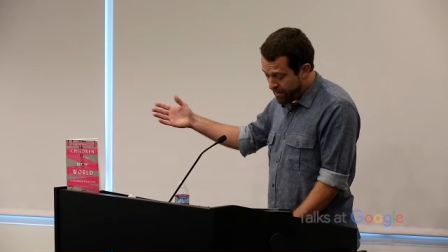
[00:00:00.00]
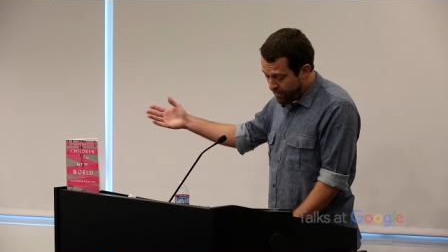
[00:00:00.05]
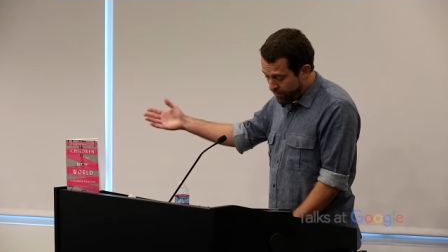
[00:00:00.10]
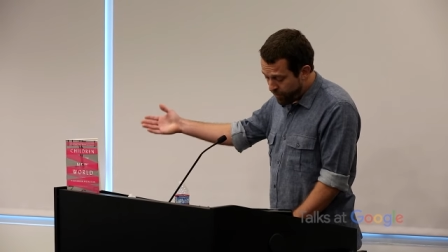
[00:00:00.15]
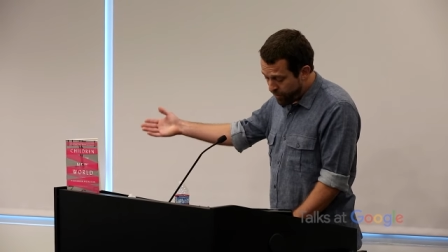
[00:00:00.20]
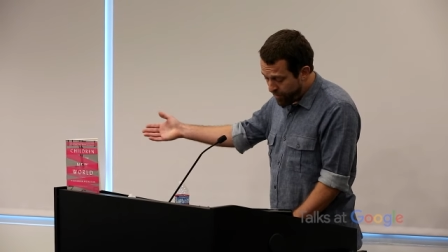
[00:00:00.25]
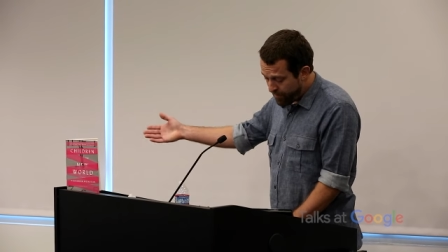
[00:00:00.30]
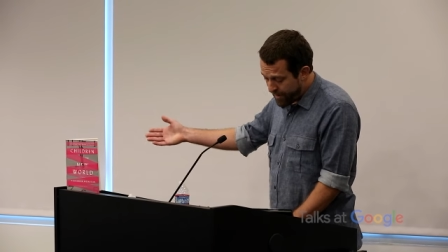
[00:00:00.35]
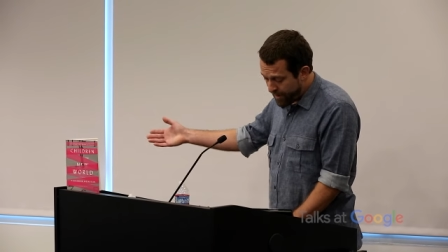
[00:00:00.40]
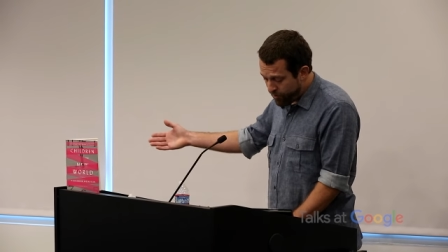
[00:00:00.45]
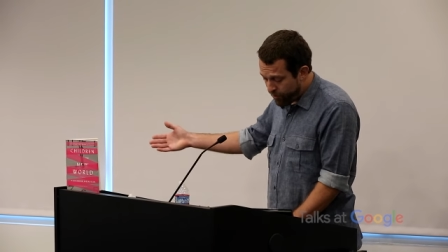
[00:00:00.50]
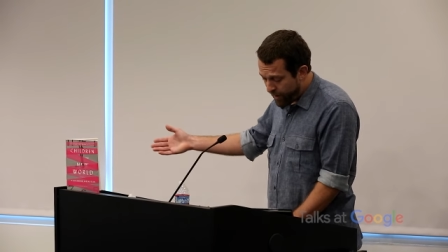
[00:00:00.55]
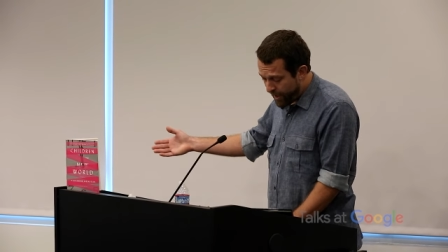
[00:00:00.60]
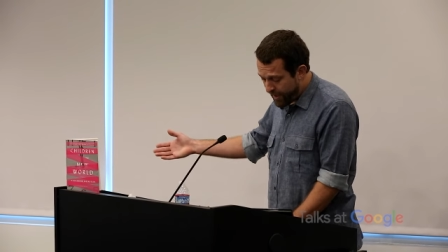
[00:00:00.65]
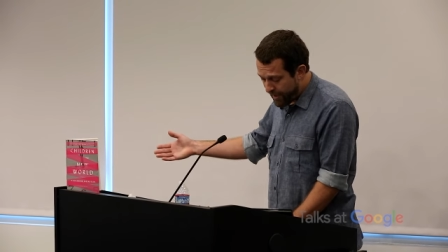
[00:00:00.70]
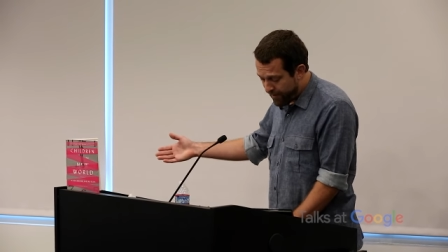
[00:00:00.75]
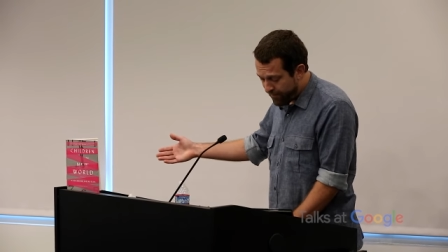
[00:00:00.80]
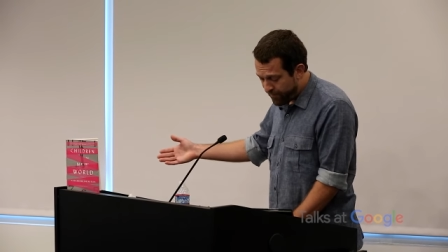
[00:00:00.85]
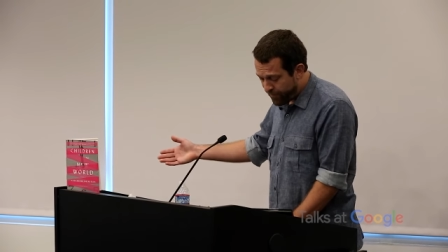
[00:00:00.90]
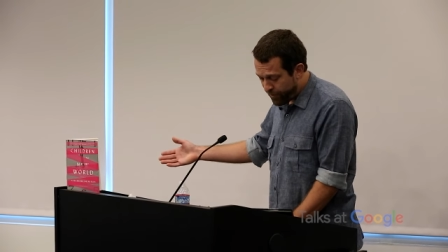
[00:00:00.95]
woman
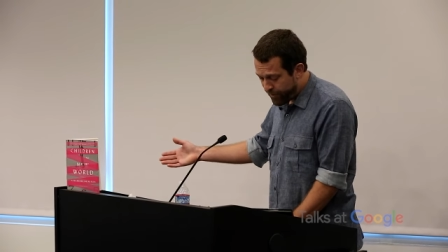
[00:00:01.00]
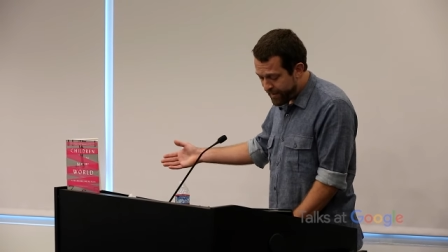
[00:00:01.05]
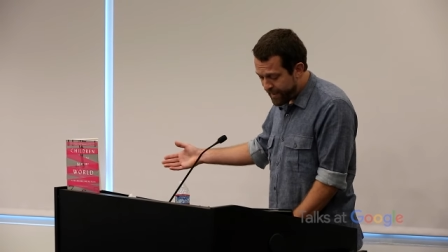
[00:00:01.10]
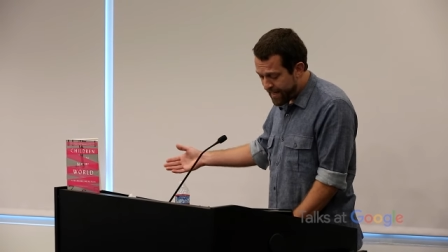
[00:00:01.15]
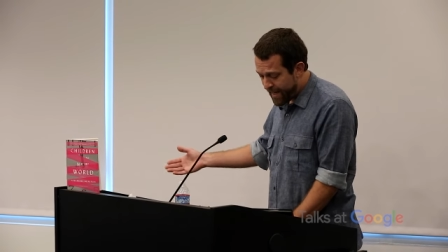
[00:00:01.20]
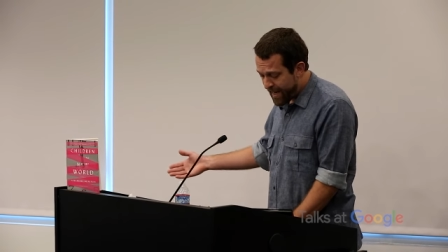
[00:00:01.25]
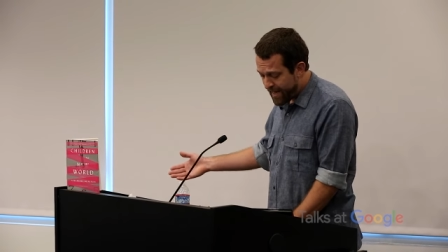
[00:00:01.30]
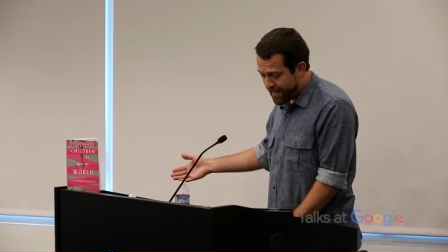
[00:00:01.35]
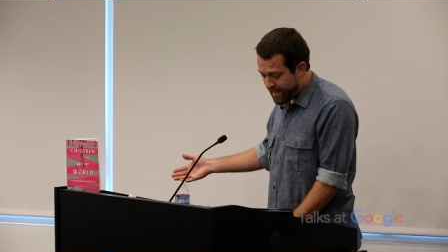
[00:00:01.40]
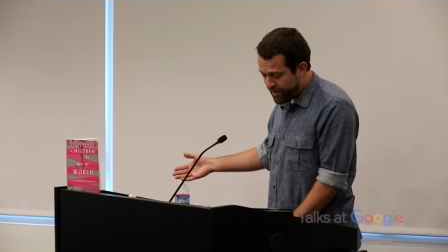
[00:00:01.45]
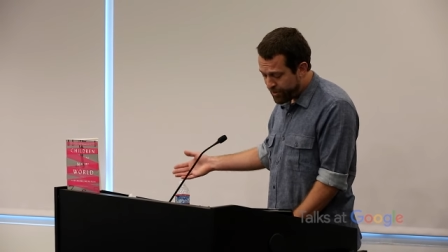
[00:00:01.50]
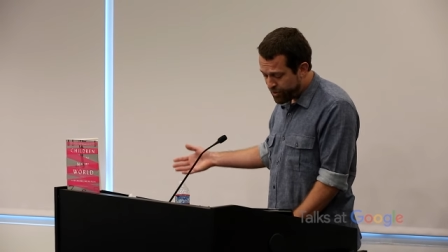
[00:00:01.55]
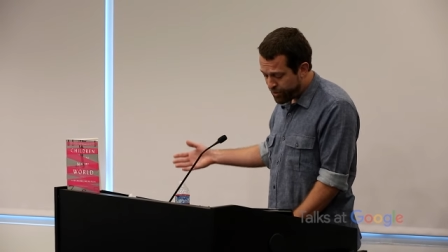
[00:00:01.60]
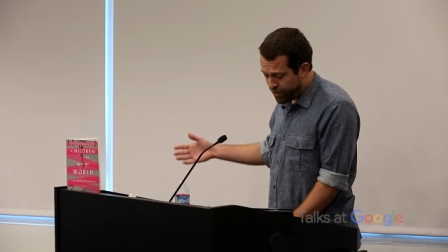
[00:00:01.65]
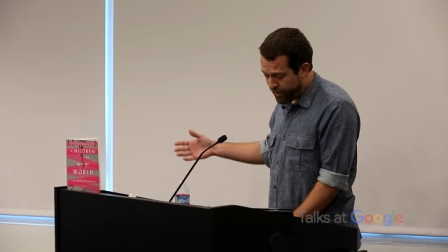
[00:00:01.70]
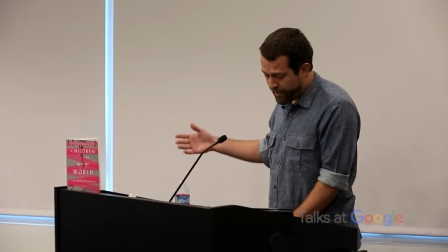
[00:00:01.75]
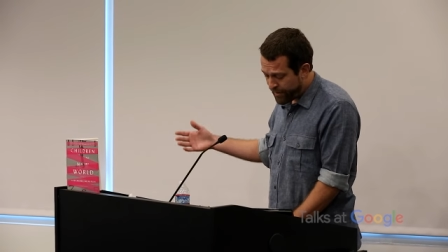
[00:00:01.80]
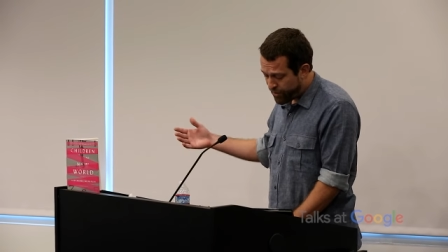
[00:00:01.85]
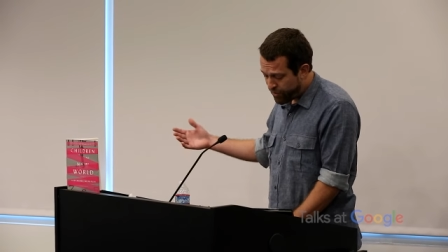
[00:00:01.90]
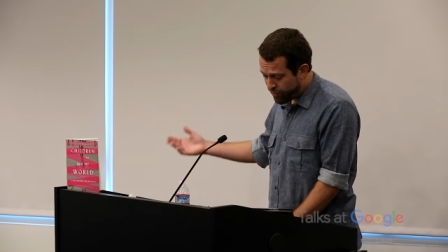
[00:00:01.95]
waiting for the L
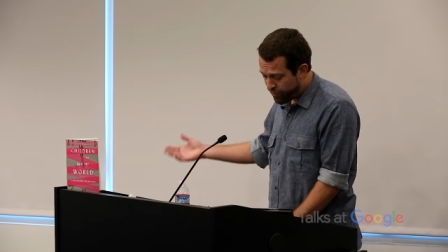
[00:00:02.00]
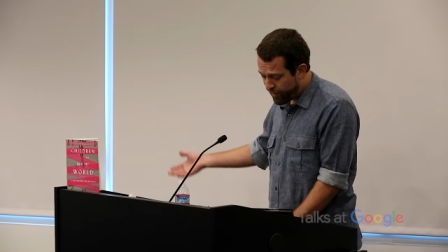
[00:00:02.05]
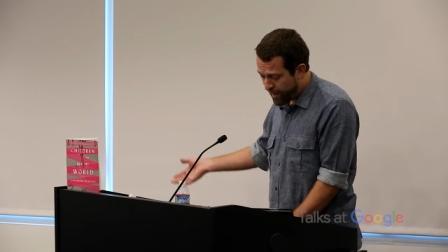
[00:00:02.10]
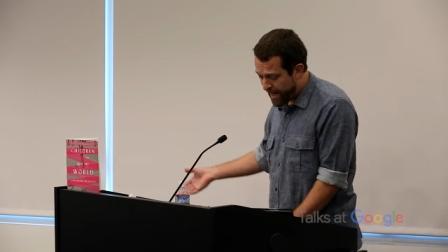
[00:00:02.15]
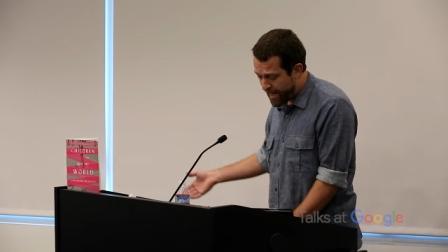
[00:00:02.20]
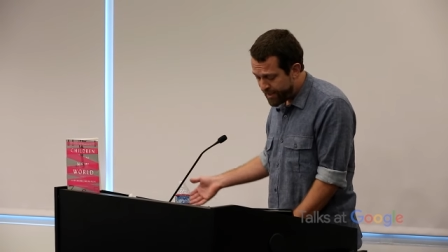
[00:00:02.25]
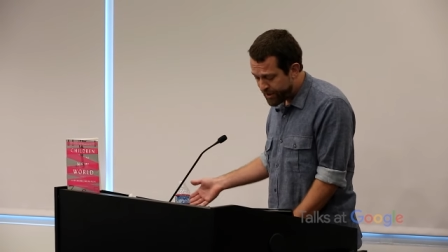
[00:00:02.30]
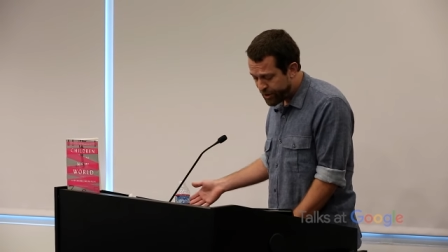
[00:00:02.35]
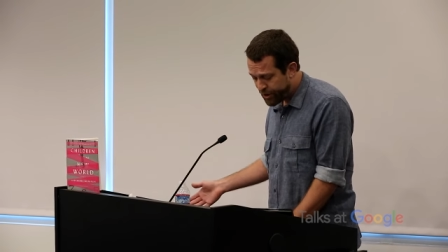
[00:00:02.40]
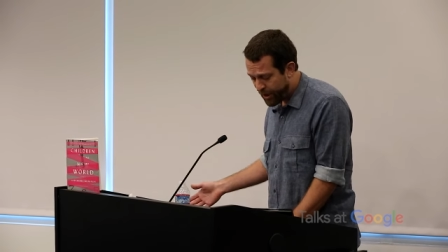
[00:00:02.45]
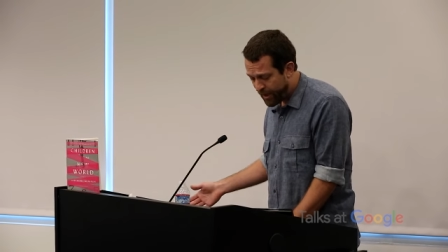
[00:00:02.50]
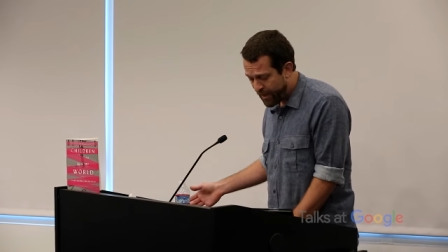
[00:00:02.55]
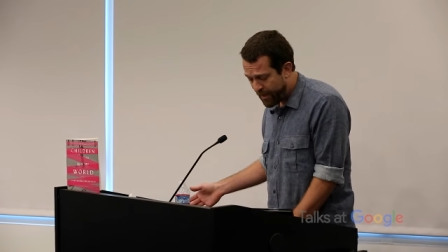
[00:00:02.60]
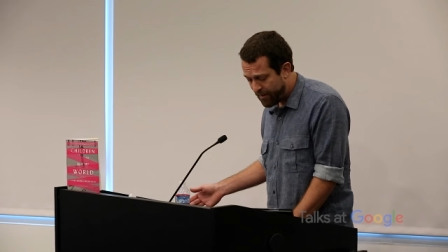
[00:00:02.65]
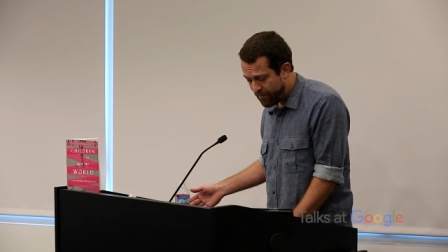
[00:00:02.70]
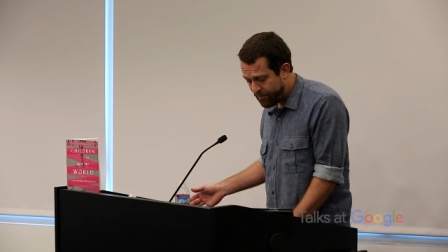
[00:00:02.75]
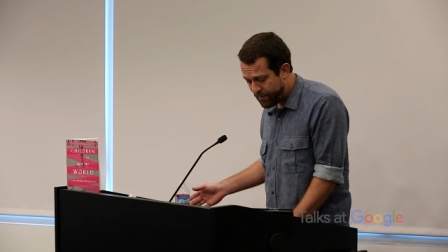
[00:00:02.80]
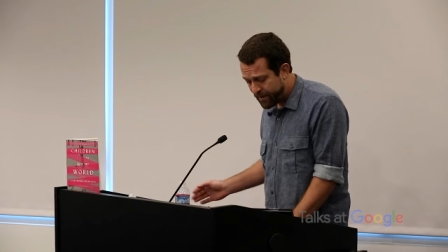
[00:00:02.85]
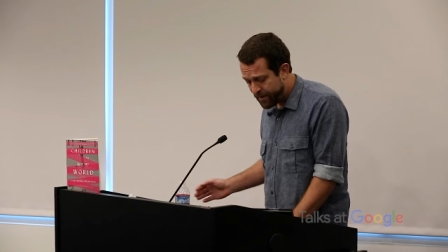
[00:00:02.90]
enjoyed thrash hop,